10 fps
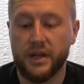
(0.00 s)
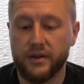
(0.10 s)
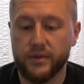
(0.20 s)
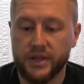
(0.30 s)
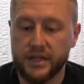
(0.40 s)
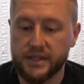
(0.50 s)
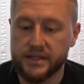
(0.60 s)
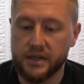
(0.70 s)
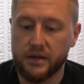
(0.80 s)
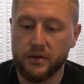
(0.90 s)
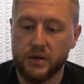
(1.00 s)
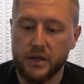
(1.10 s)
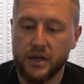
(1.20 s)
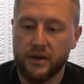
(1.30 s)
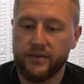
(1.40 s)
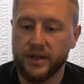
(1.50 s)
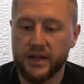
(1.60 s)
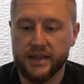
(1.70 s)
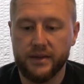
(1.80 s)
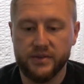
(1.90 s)
everything, so felt
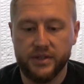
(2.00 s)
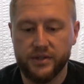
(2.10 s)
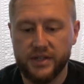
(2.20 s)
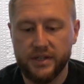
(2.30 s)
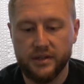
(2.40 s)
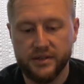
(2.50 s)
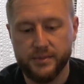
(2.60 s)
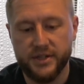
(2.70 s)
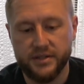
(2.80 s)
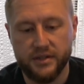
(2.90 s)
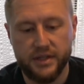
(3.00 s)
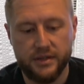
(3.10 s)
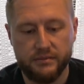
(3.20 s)
like that was a good deal, especially